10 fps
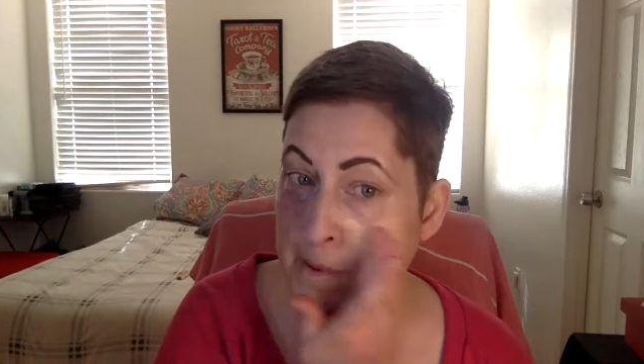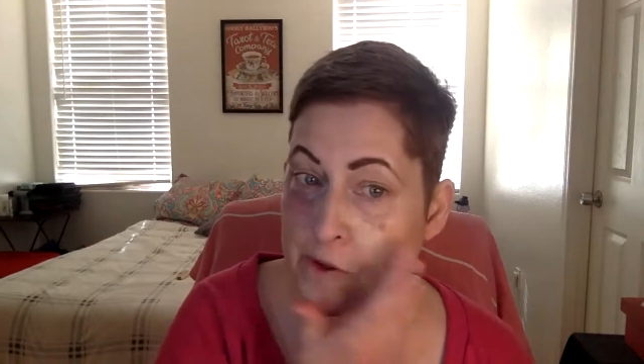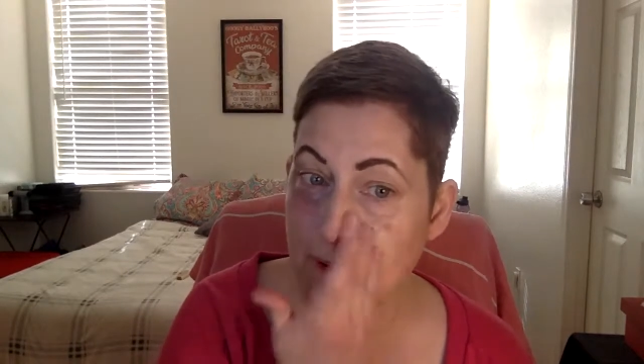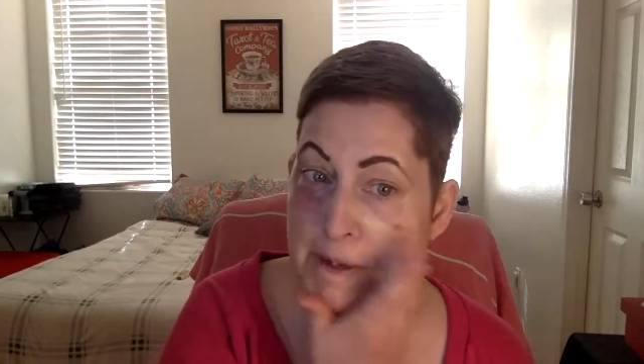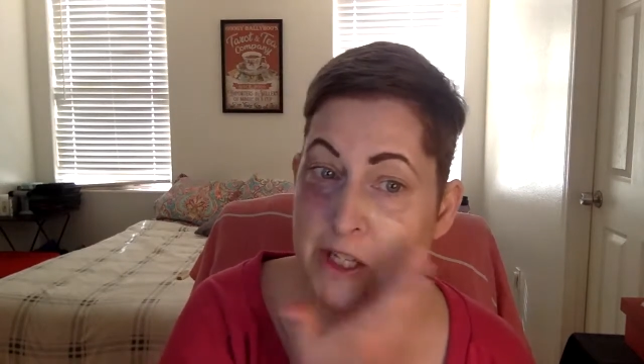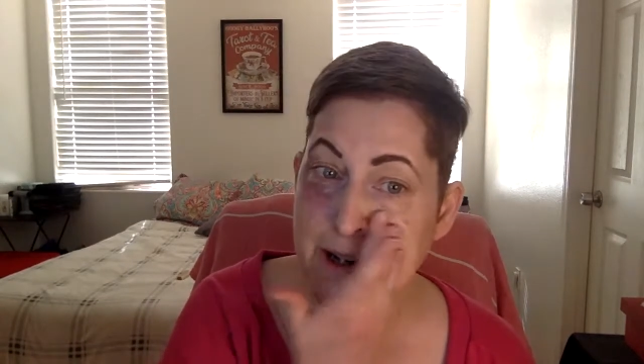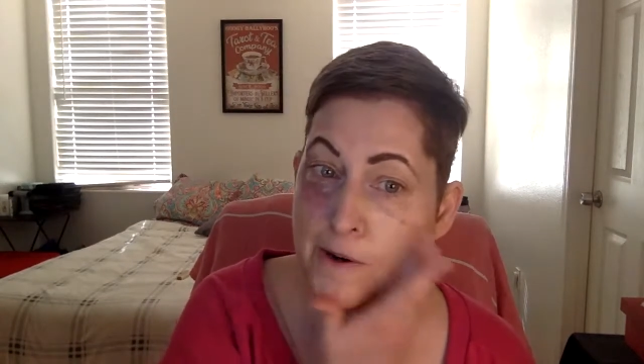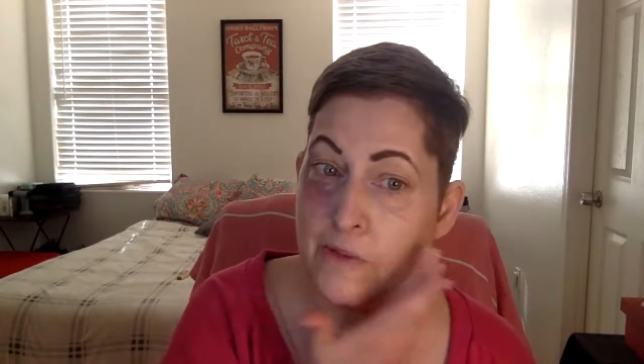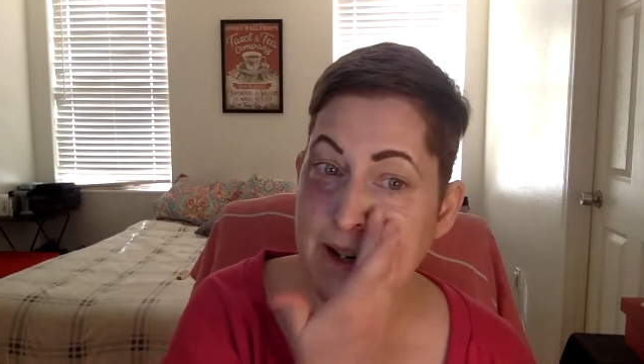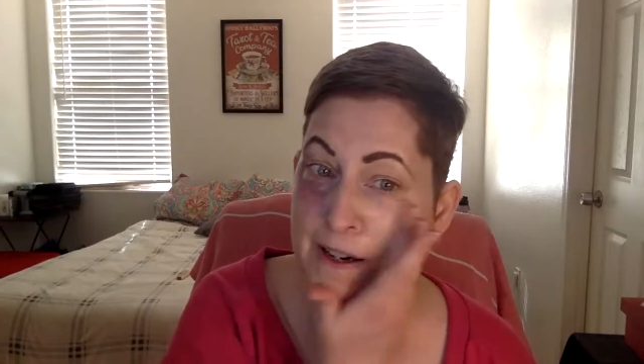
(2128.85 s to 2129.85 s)
So I'm going to start
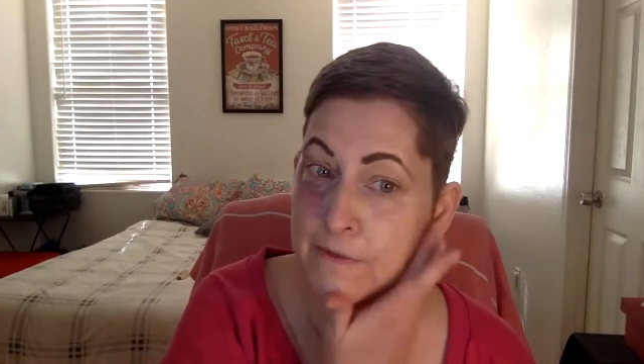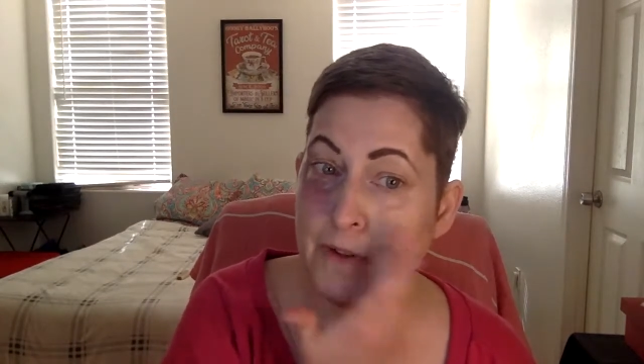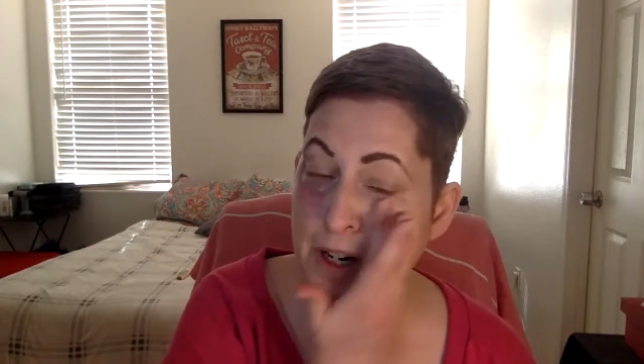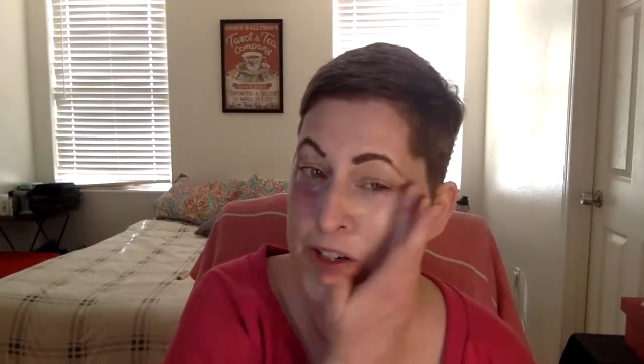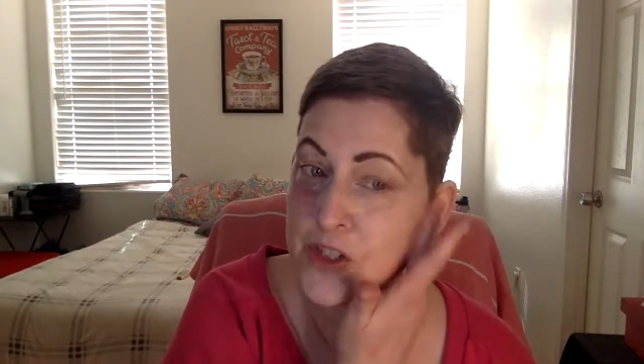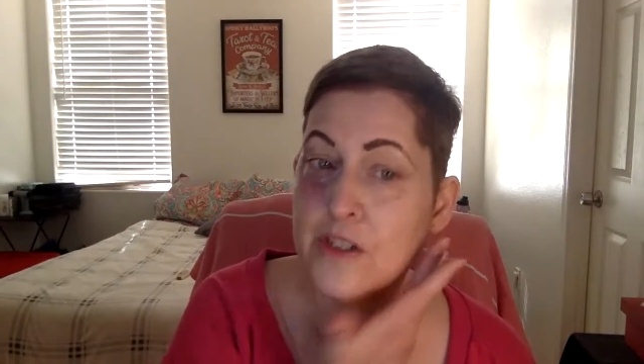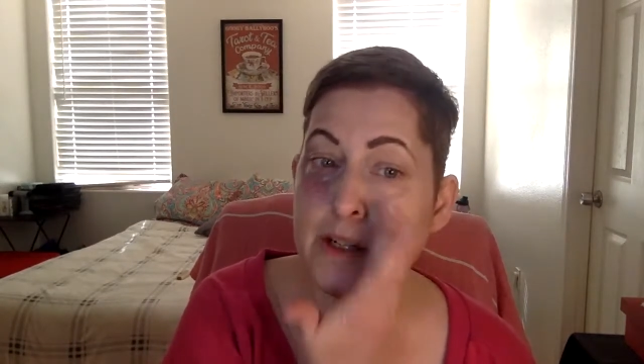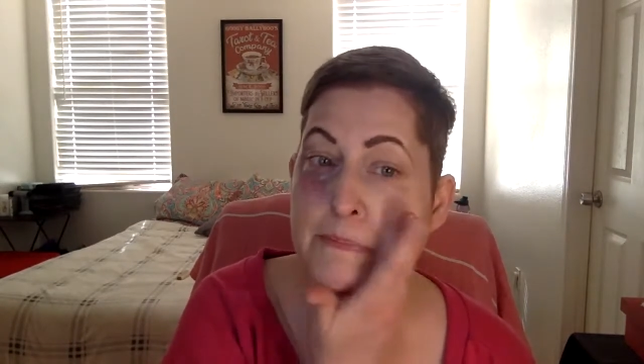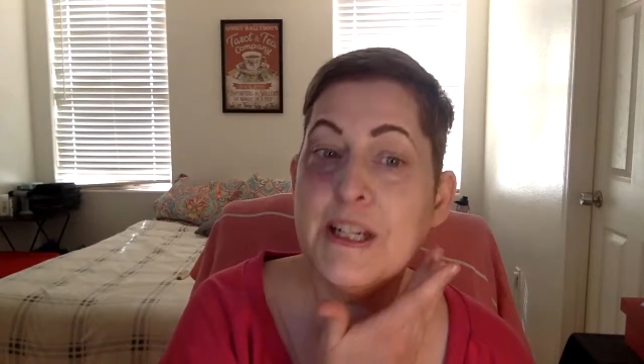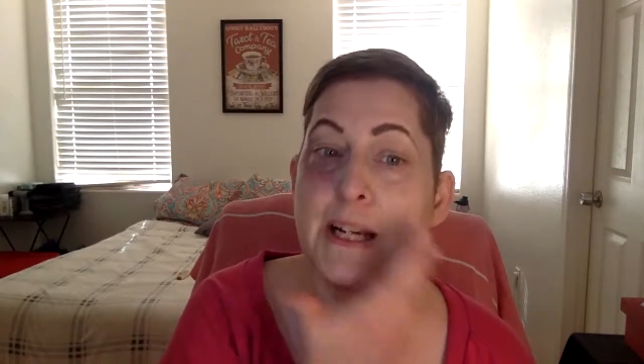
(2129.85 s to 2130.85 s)
over here first,
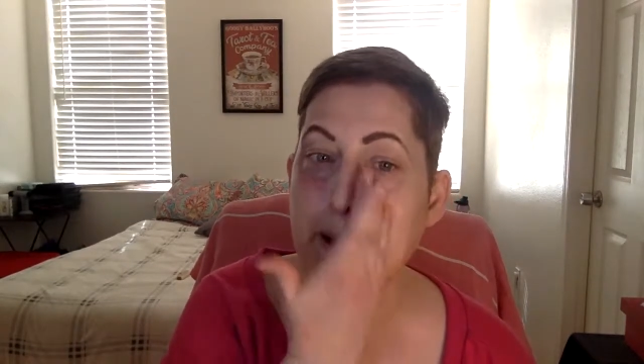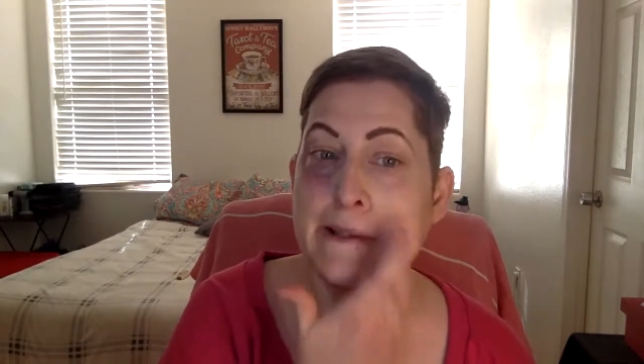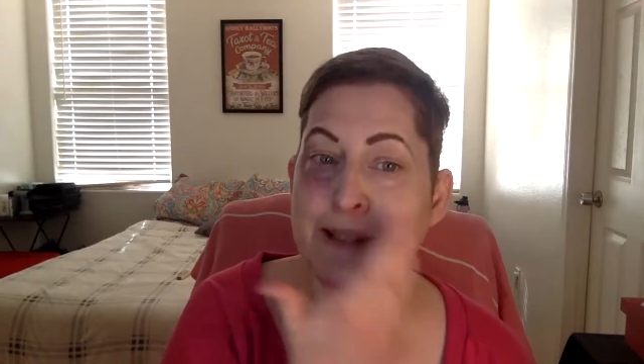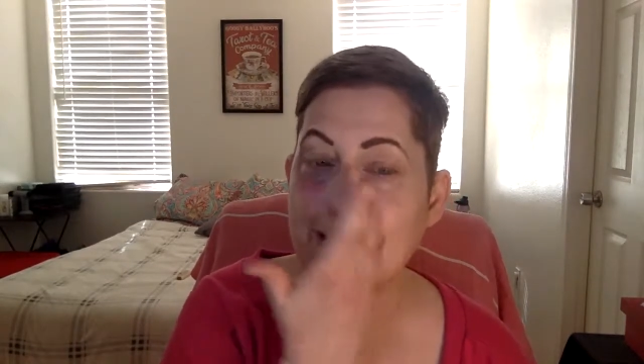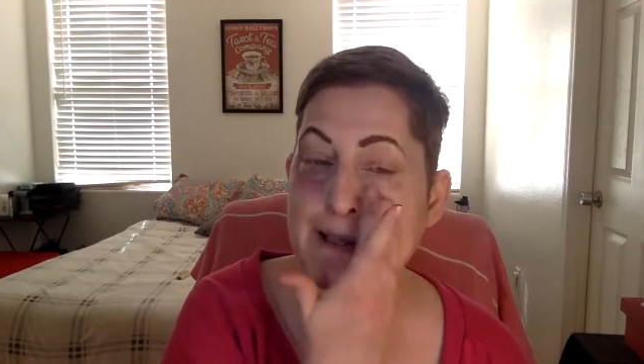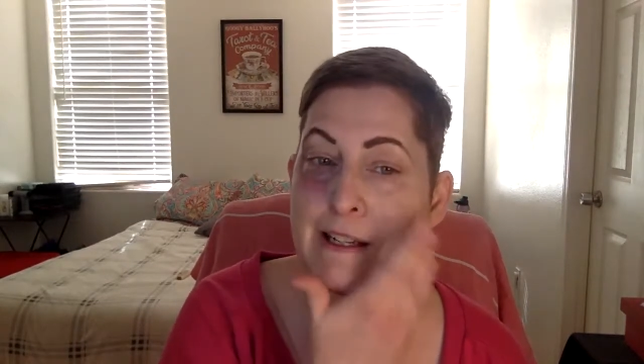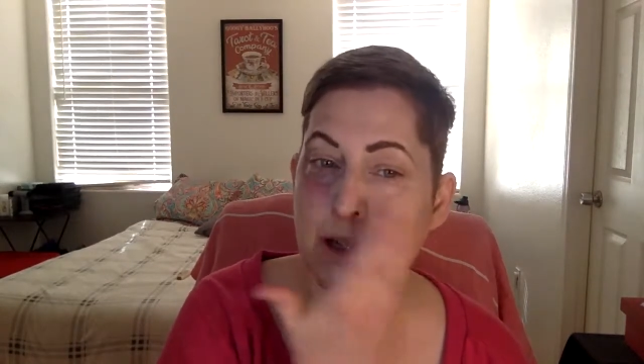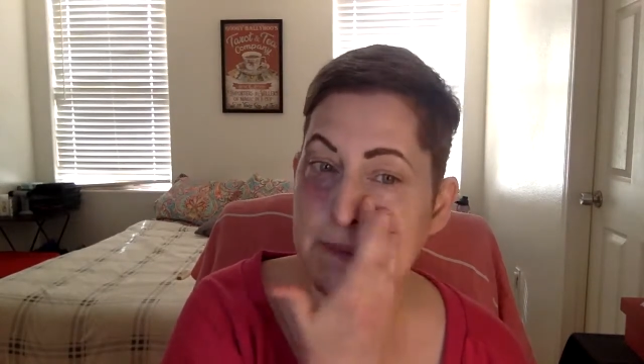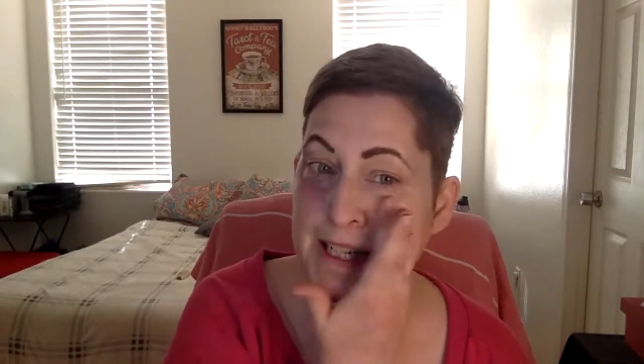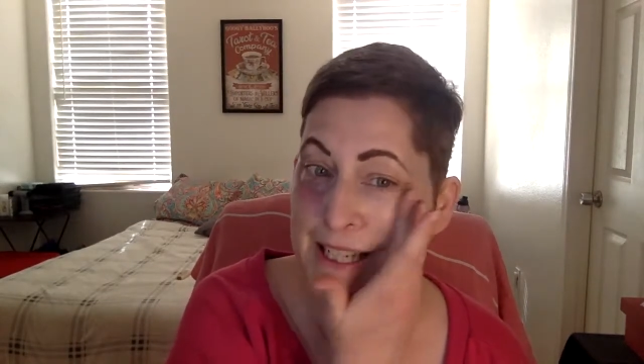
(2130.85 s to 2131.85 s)
just because that's going
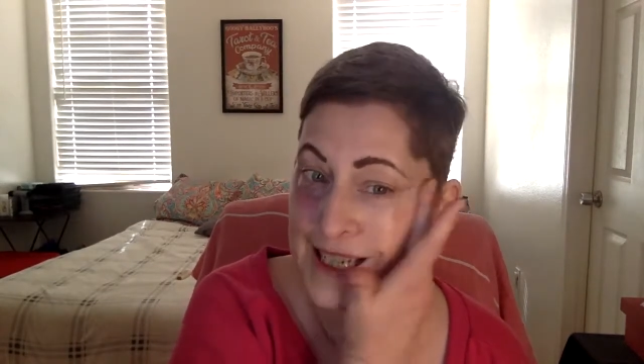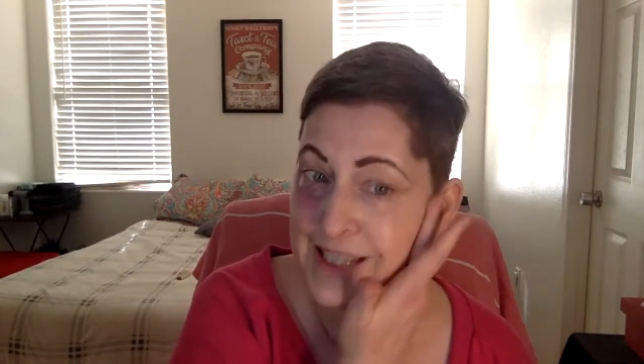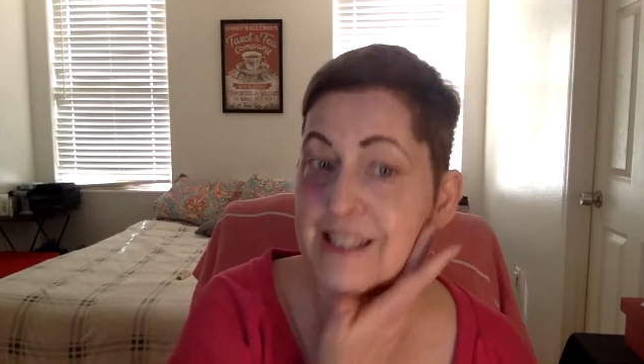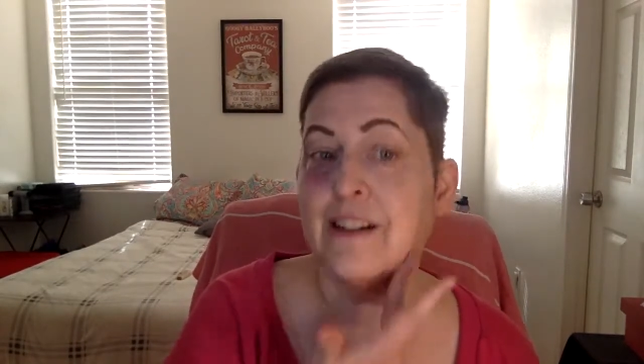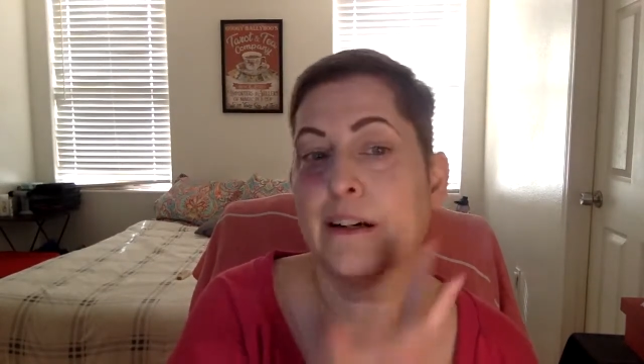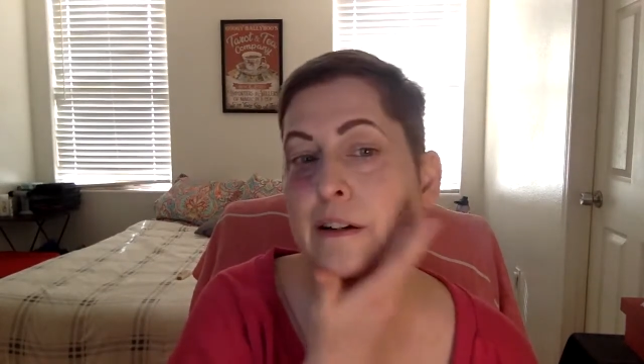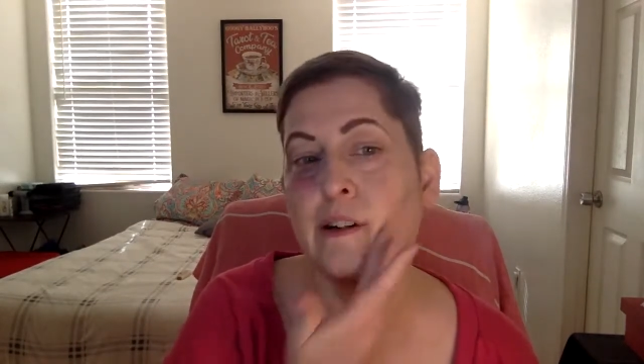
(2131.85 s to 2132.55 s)
to be easier